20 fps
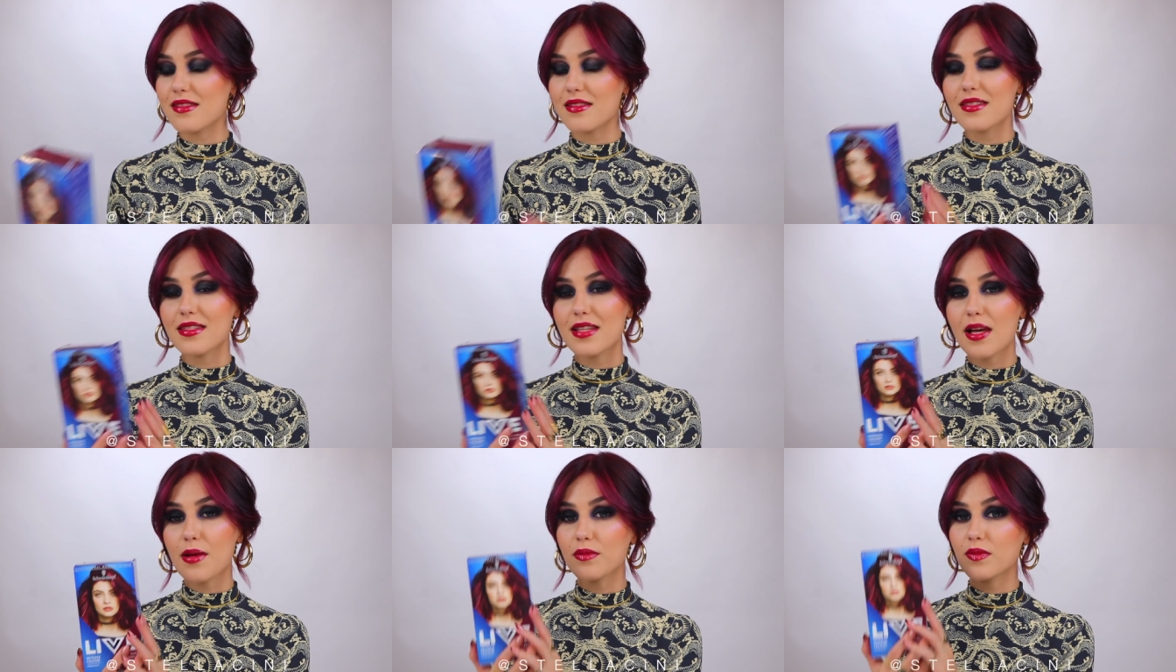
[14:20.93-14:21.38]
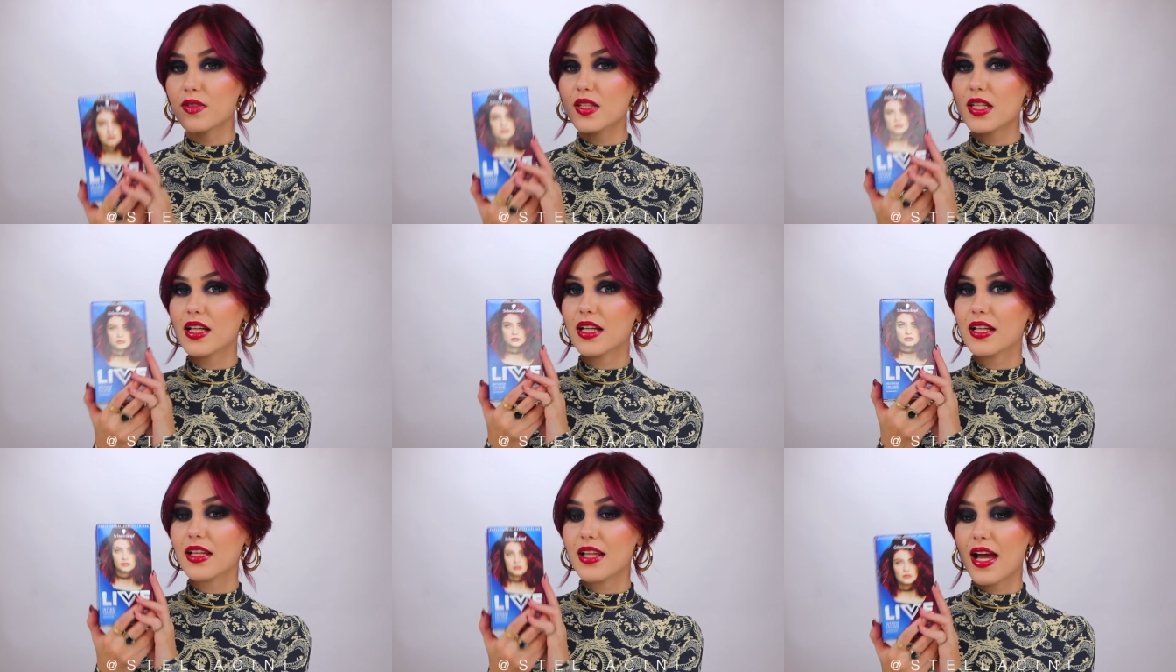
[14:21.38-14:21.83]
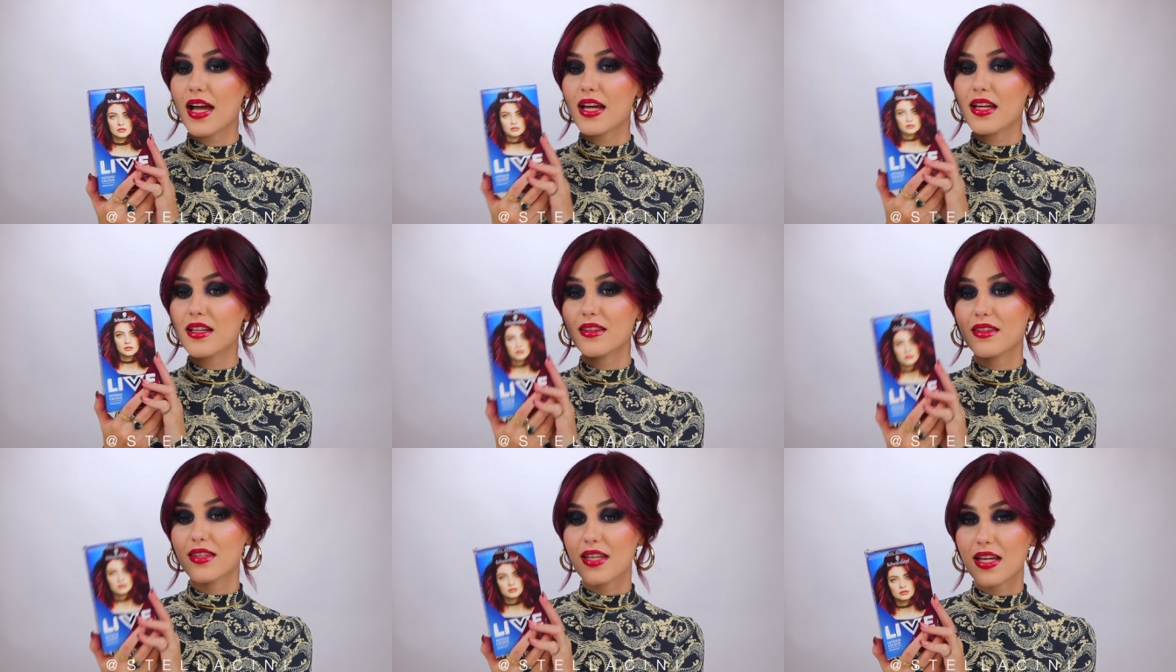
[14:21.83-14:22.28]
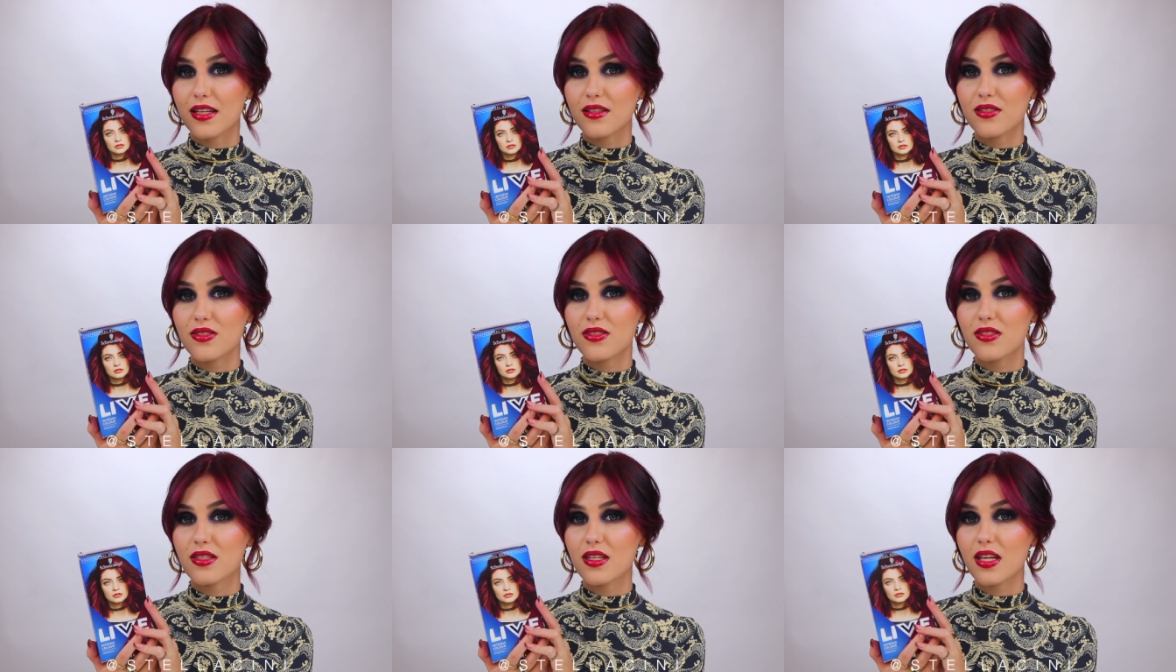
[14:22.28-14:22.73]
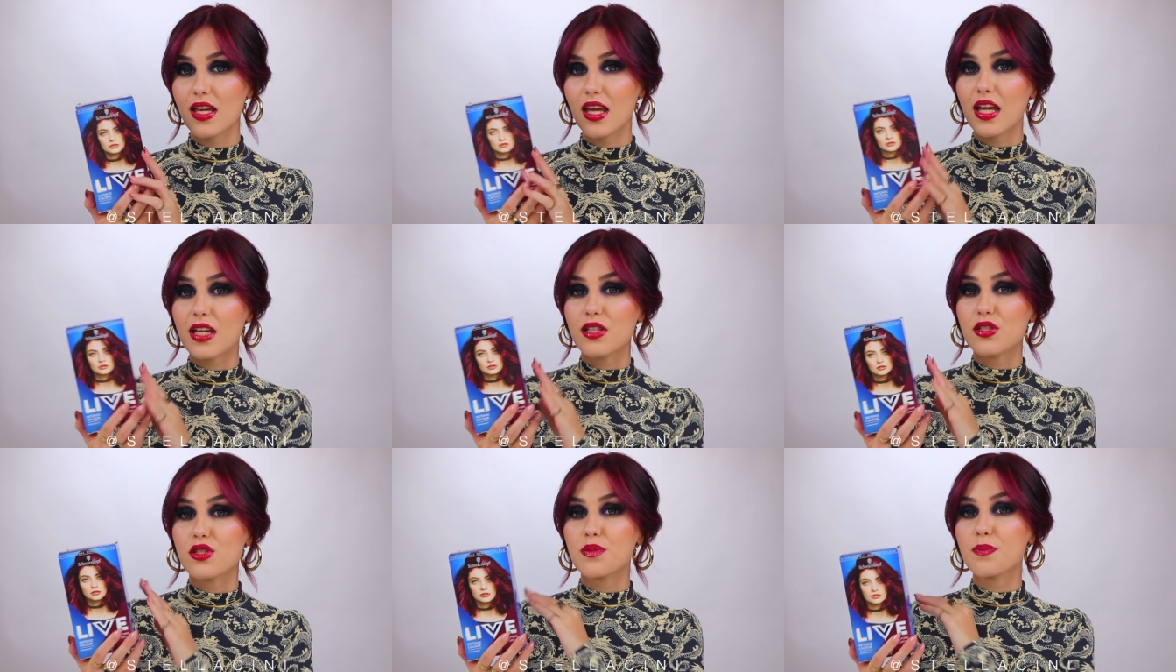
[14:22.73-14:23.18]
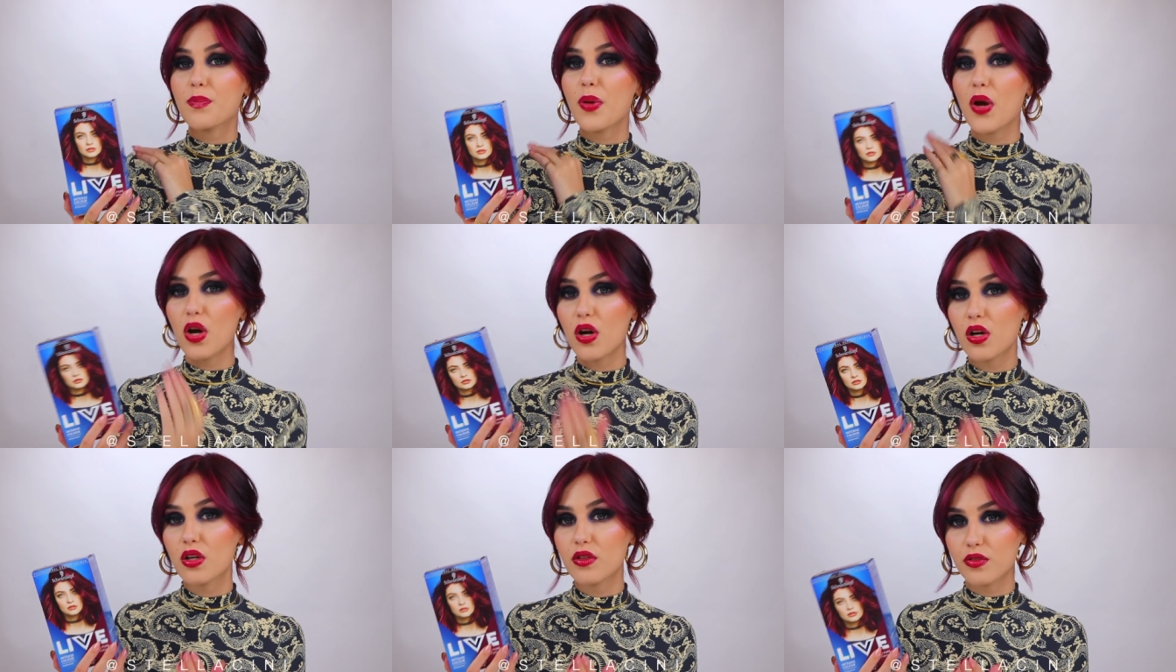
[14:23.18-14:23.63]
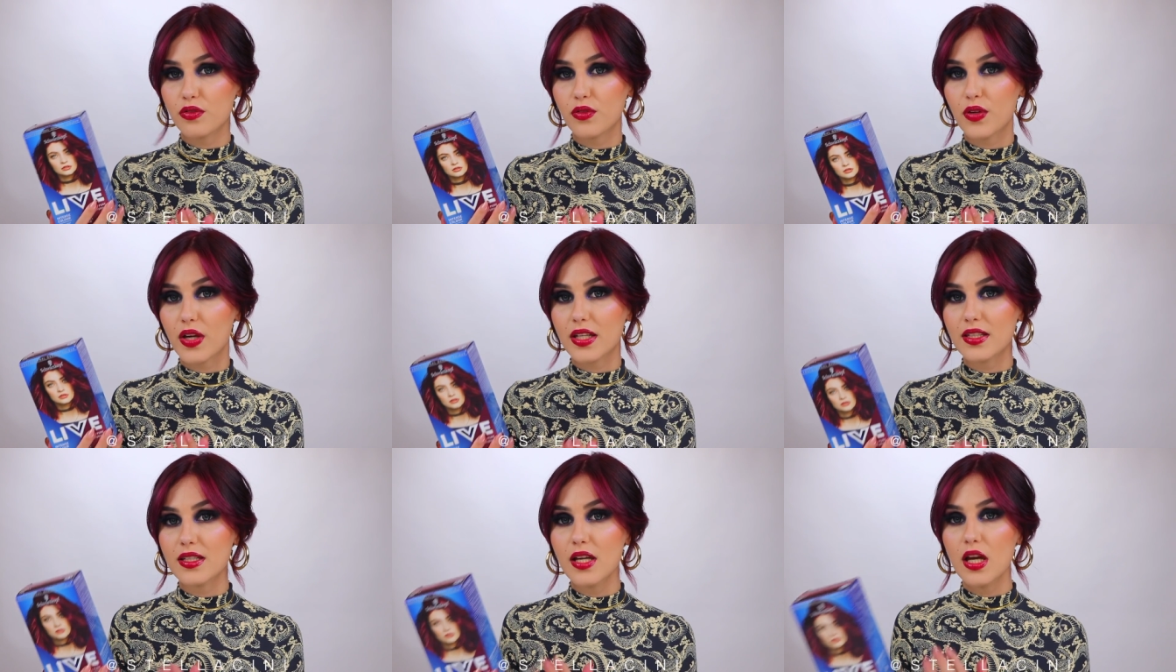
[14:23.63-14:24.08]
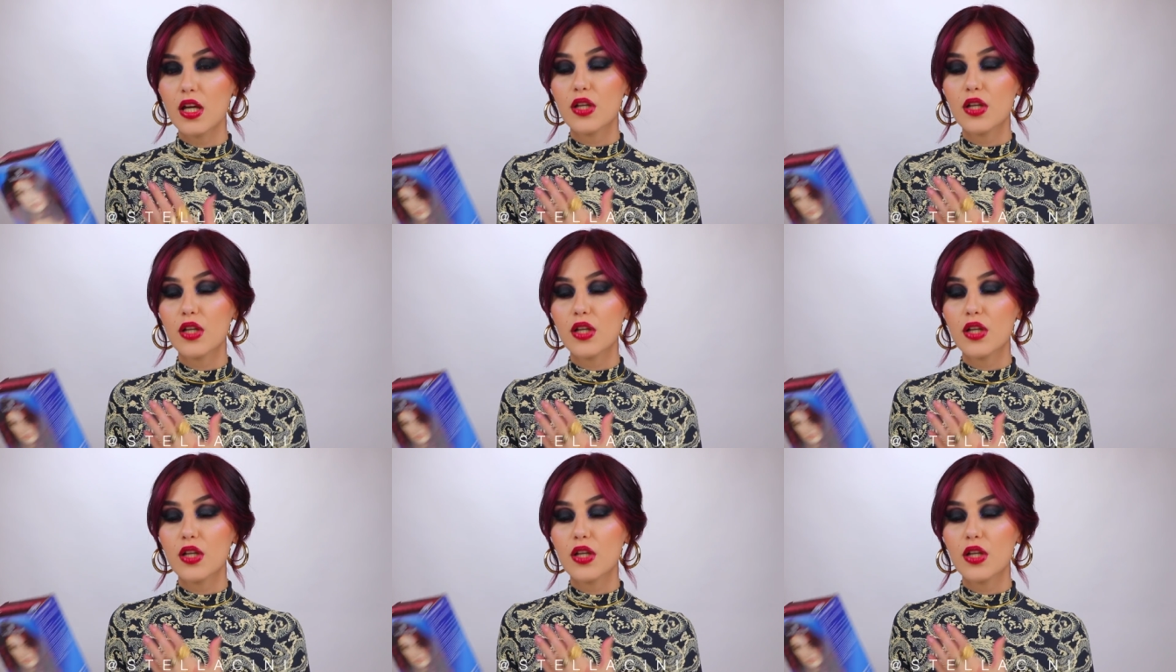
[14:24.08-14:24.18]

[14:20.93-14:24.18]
Something like this is perfect